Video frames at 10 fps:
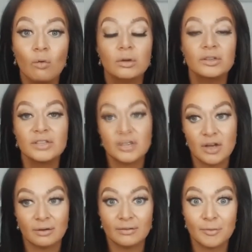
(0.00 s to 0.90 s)
order to
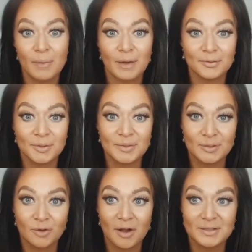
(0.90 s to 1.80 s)
know if a boundary
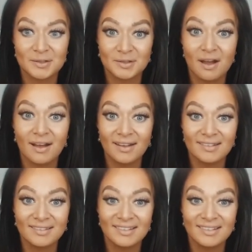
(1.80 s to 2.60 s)
was crossed or not.